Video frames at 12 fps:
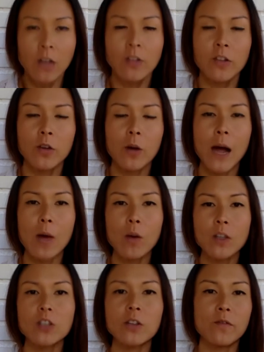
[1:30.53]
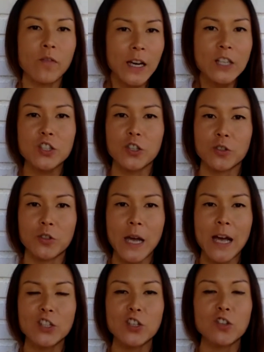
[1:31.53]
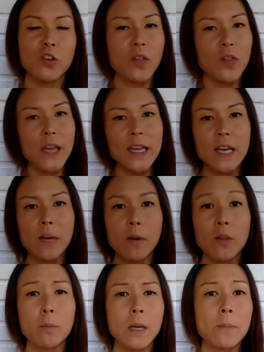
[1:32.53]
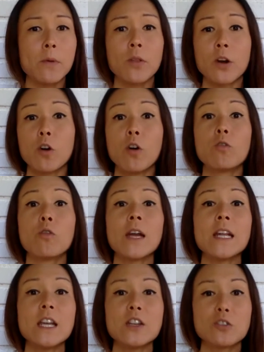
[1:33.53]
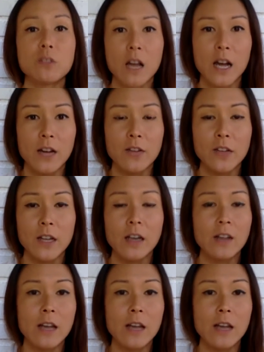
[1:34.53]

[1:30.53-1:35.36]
So I want to invite you to actually start thinking about the people that are already in your lives that,